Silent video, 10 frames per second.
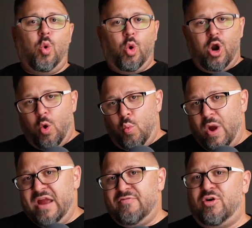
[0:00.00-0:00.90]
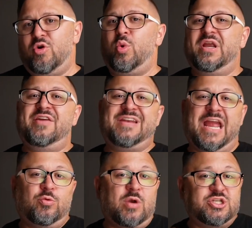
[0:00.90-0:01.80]
or a waiver or even
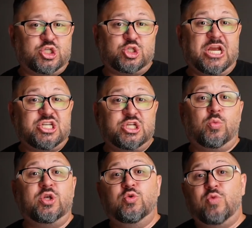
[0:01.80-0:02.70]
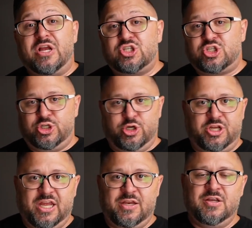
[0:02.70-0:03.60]
a registration where you register your
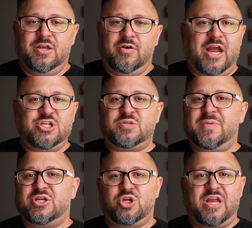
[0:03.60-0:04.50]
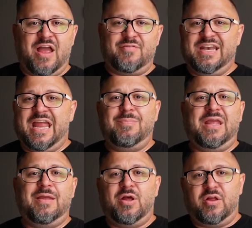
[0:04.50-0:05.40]
kid, right? Just make sure to have name,
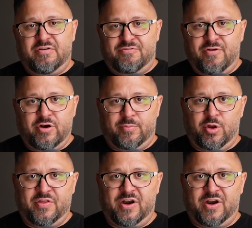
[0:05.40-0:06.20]
email, and phone number on